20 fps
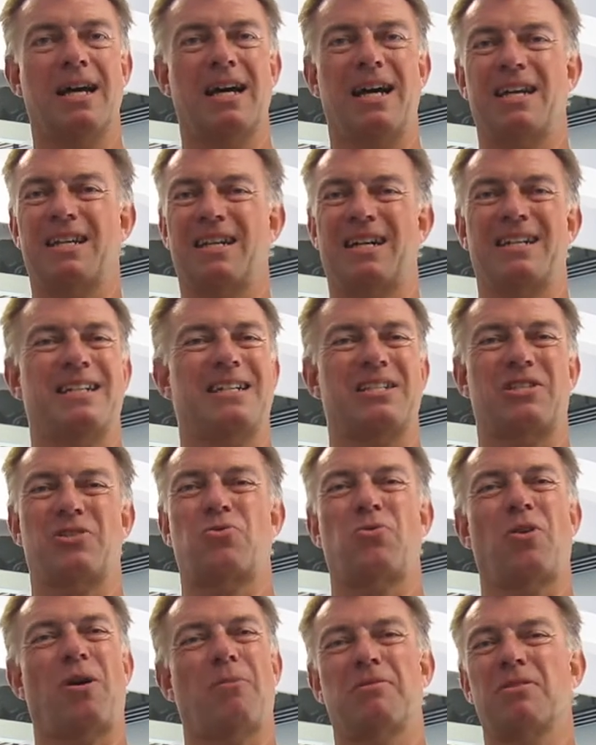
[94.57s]
and I had
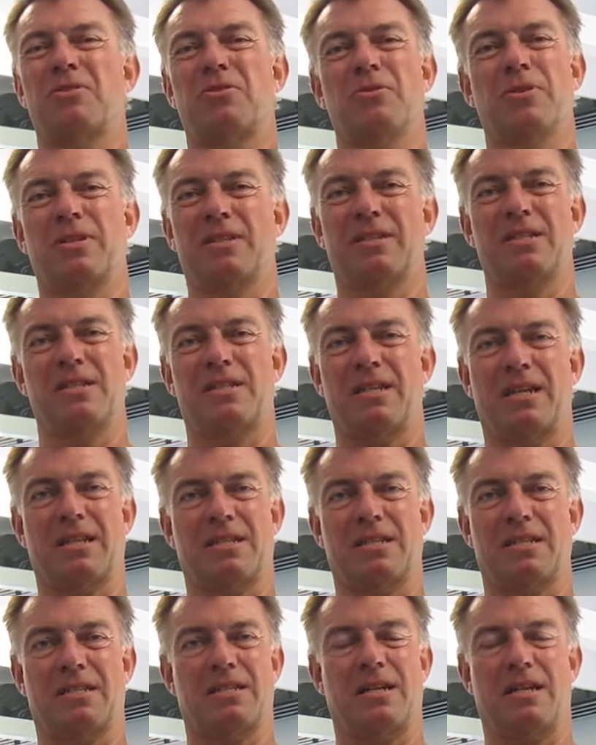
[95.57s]
trouble doing this
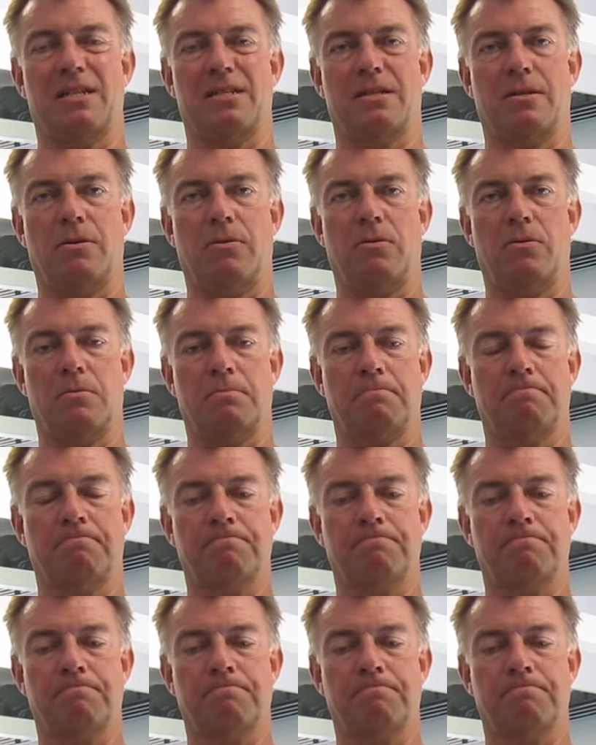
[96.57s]
exercise at all.